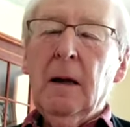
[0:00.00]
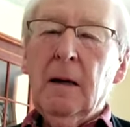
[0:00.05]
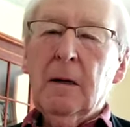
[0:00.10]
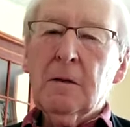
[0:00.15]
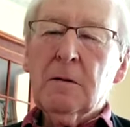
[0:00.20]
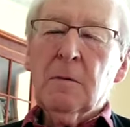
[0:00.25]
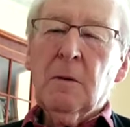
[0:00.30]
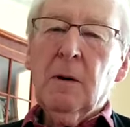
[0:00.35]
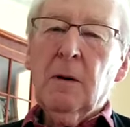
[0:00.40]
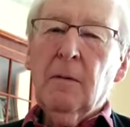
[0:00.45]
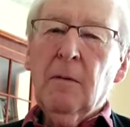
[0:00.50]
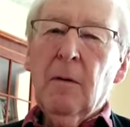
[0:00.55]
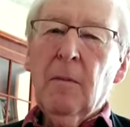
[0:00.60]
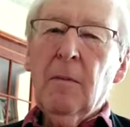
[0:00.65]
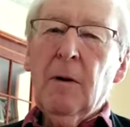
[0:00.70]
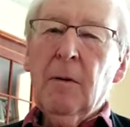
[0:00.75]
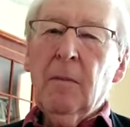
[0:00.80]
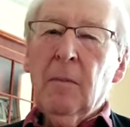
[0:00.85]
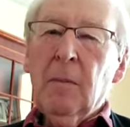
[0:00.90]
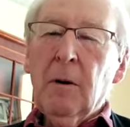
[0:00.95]
as we
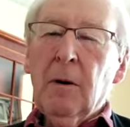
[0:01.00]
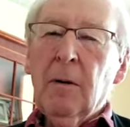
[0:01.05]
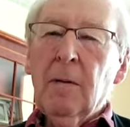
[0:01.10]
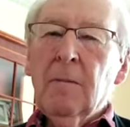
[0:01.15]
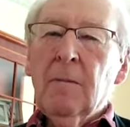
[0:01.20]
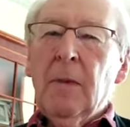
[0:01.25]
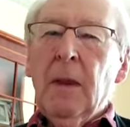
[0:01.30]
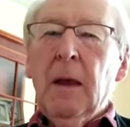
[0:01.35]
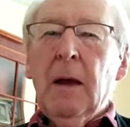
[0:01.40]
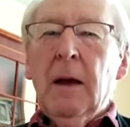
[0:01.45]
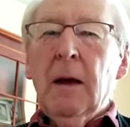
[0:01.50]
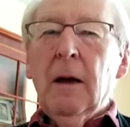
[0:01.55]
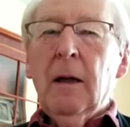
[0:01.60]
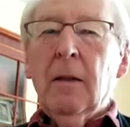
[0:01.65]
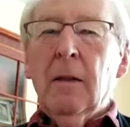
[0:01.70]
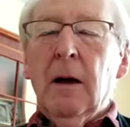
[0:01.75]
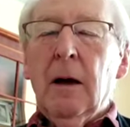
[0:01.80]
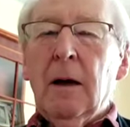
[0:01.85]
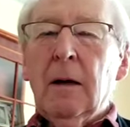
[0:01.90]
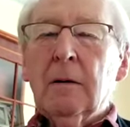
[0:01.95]
remember
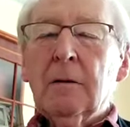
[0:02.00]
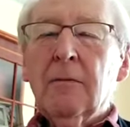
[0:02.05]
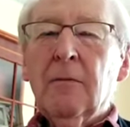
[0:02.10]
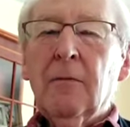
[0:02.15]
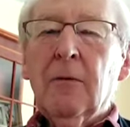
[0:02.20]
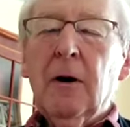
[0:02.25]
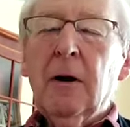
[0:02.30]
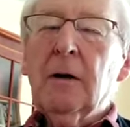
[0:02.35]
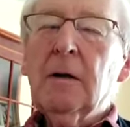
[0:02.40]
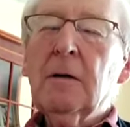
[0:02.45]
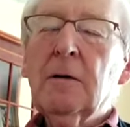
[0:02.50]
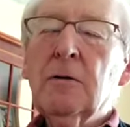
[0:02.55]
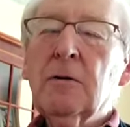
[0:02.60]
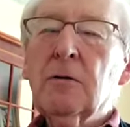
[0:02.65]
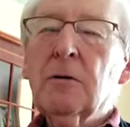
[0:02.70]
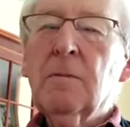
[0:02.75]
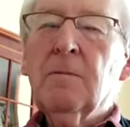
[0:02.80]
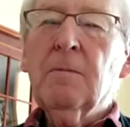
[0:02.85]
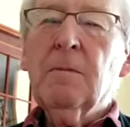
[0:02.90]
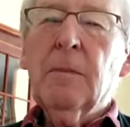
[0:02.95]
that
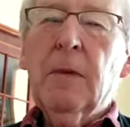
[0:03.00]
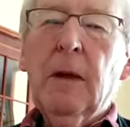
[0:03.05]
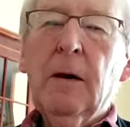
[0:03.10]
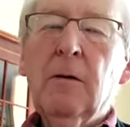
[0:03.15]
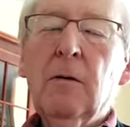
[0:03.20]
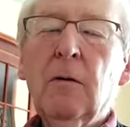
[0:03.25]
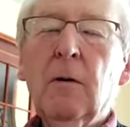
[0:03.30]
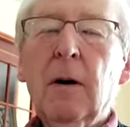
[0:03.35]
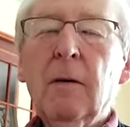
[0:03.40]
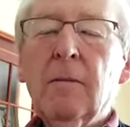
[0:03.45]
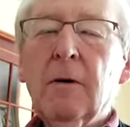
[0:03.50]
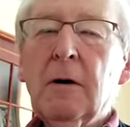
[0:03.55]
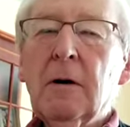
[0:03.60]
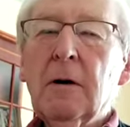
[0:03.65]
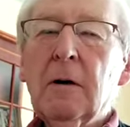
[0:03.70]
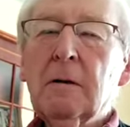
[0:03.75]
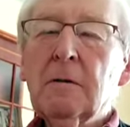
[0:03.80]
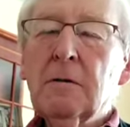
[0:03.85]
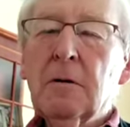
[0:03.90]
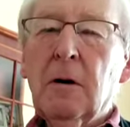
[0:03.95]
phrase,
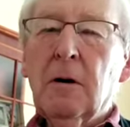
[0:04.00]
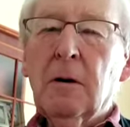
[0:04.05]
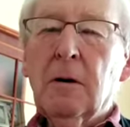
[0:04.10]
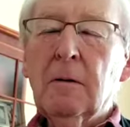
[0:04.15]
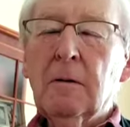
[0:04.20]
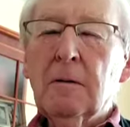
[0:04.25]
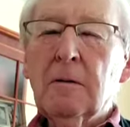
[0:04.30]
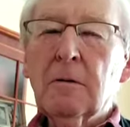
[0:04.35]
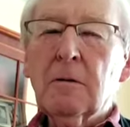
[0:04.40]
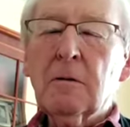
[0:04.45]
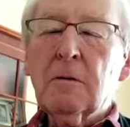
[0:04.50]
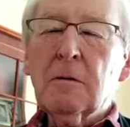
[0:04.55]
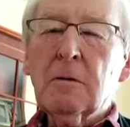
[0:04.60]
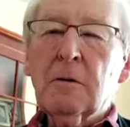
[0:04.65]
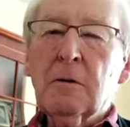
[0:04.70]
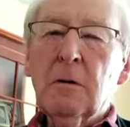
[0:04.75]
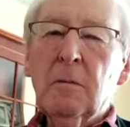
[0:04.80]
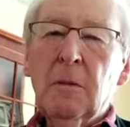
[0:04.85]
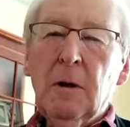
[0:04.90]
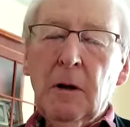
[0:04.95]
"whoever turns
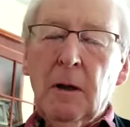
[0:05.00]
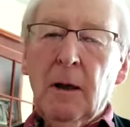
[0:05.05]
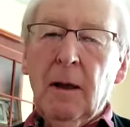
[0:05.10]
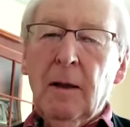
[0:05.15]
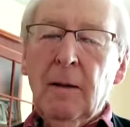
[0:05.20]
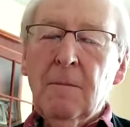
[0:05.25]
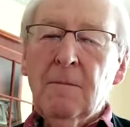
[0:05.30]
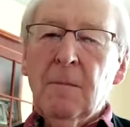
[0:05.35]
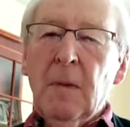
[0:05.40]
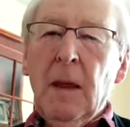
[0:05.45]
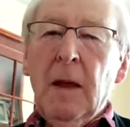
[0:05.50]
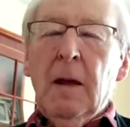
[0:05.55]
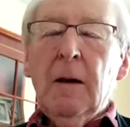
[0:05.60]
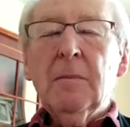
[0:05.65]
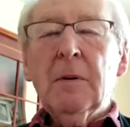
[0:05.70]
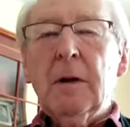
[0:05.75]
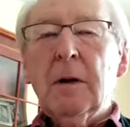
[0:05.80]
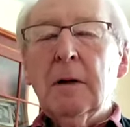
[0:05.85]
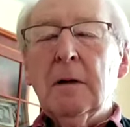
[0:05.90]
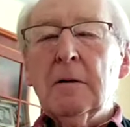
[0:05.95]
to me."
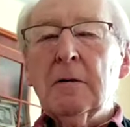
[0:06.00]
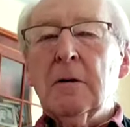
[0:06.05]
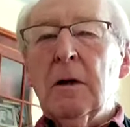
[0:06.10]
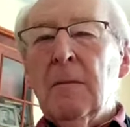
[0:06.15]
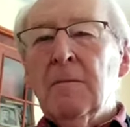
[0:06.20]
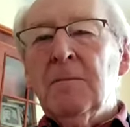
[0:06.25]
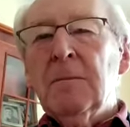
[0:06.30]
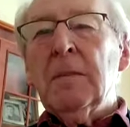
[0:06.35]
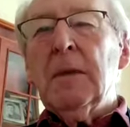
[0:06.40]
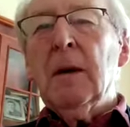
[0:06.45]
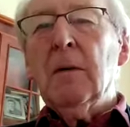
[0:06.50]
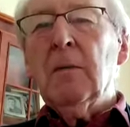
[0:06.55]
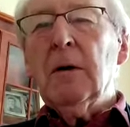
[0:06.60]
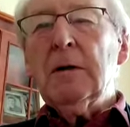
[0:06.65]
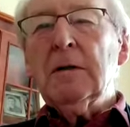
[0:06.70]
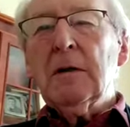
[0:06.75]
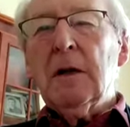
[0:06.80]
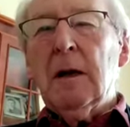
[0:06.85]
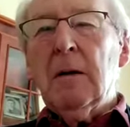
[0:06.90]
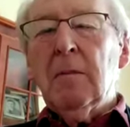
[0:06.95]
Because
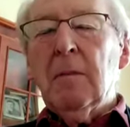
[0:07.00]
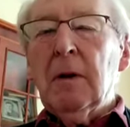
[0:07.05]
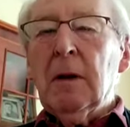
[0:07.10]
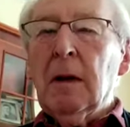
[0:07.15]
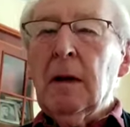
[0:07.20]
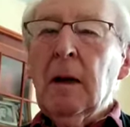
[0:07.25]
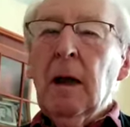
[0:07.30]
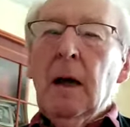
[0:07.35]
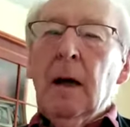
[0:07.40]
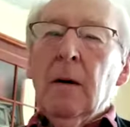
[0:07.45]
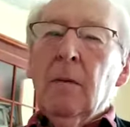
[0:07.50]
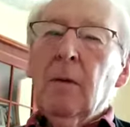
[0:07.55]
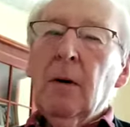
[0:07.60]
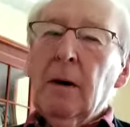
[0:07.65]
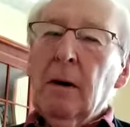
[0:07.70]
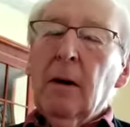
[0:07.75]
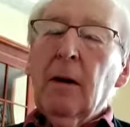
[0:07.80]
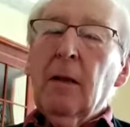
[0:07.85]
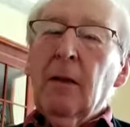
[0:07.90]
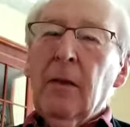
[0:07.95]
what does that mean?
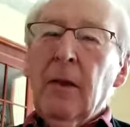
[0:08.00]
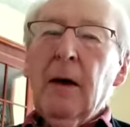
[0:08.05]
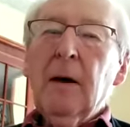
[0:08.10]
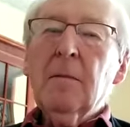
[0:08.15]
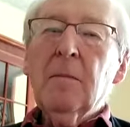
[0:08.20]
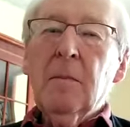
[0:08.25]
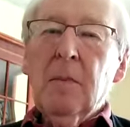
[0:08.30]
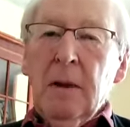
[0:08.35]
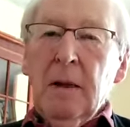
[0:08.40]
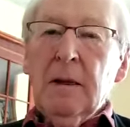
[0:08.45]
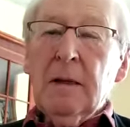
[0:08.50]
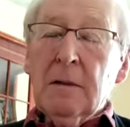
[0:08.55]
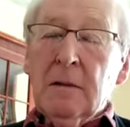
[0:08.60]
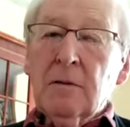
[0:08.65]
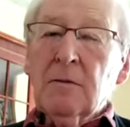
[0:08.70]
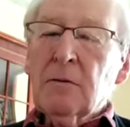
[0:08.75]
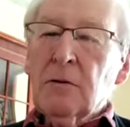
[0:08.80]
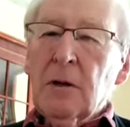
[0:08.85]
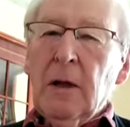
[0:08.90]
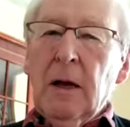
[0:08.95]
Well, that
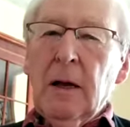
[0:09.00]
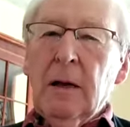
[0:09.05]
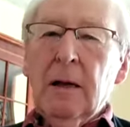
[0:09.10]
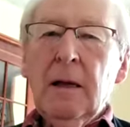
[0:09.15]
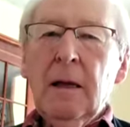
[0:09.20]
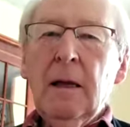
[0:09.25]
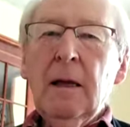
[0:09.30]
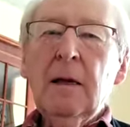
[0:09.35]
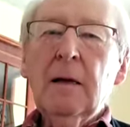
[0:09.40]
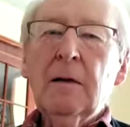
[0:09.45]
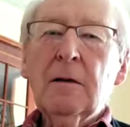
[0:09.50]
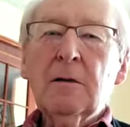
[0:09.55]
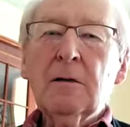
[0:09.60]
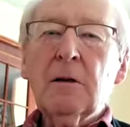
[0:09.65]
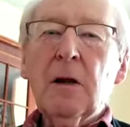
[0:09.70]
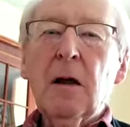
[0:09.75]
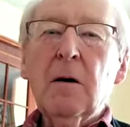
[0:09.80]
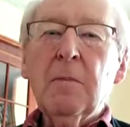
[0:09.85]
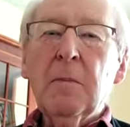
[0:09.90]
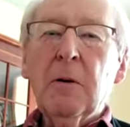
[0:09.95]
means that he
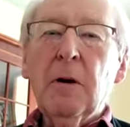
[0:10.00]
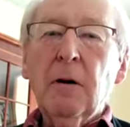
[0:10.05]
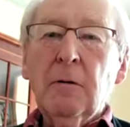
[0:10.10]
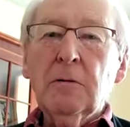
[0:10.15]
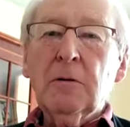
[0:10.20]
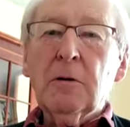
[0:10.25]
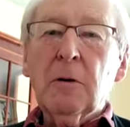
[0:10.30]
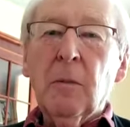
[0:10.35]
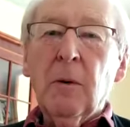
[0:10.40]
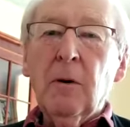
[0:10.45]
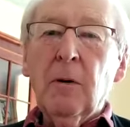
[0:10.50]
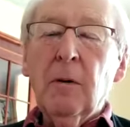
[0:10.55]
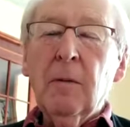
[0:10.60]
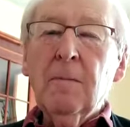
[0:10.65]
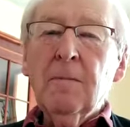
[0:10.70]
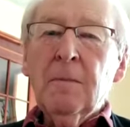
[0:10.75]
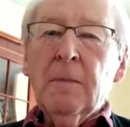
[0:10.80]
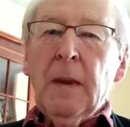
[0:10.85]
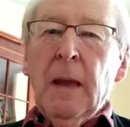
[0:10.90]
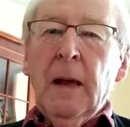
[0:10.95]
is
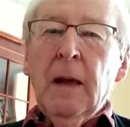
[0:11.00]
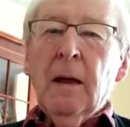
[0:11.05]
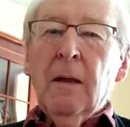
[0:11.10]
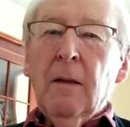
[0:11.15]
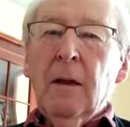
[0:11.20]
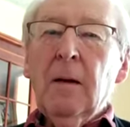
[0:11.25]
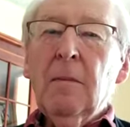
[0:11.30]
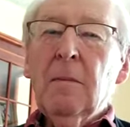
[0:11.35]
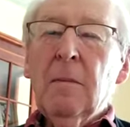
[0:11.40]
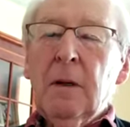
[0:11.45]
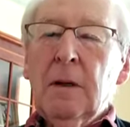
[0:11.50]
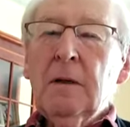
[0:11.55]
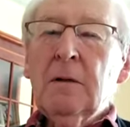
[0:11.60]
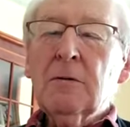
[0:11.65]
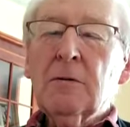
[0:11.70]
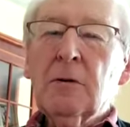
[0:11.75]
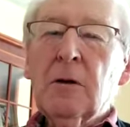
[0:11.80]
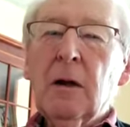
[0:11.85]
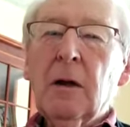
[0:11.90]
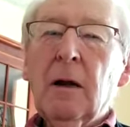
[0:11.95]
approachable. That
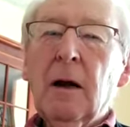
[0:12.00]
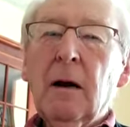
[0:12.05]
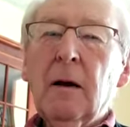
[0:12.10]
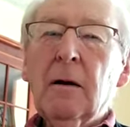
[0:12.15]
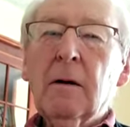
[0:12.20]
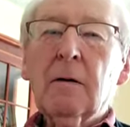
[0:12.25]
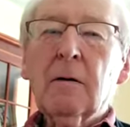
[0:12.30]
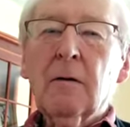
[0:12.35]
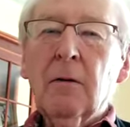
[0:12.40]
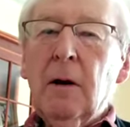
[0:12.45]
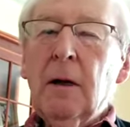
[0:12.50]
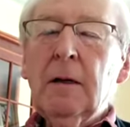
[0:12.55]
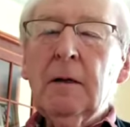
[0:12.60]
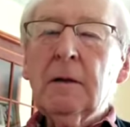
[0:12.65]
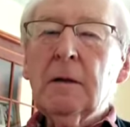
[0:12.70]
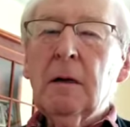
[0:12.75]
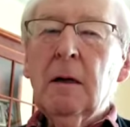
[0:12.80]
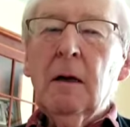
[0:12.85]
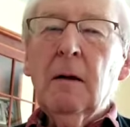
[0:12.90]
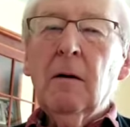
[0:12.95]
means that our
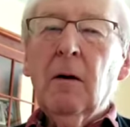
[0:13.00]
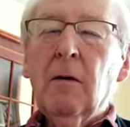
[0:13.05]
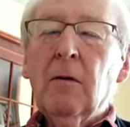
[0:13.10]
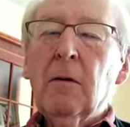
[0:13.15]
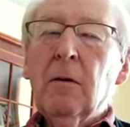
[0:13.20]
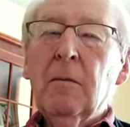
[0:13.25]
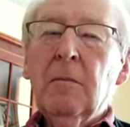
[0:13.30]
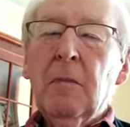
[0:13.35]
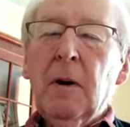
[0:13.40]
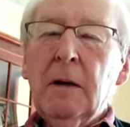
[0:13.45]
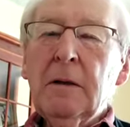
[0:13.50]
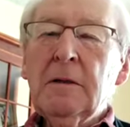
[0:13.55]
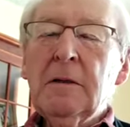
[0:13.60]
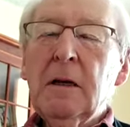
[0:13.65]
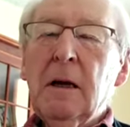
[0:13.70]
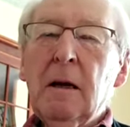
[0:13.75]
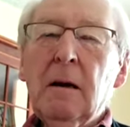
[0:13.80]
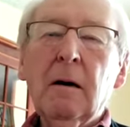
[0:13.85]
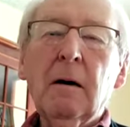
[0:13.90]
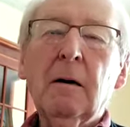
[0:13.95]
great
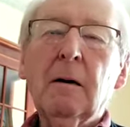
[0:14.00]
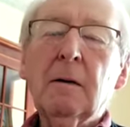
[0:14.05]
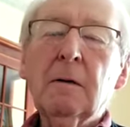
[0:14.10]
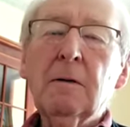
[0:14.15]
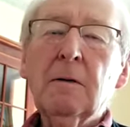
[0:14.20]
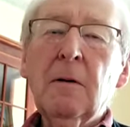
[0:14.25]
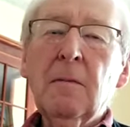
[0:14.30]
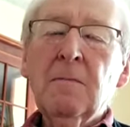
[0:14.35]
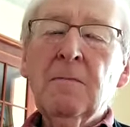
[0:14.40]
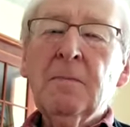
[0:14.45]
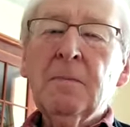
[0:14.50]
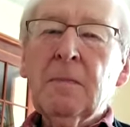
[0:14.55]
Almighty God